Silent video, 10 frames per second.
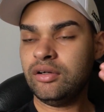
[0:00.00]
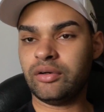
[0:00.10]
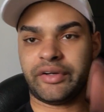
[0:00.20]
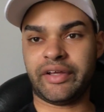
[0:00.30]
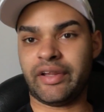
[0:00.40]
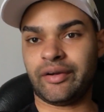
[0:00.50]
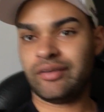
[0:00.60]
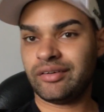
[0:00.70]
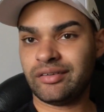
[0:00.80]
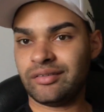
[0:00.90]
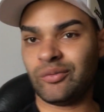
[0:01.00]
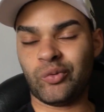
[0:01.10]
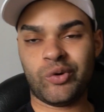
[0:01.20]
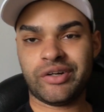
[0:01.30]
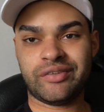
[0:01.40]
okay, like
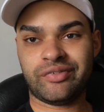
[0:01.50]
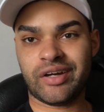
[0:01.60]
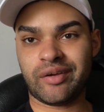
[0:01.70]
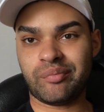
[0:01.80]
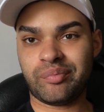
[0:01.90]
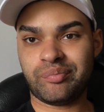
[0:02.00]
what if I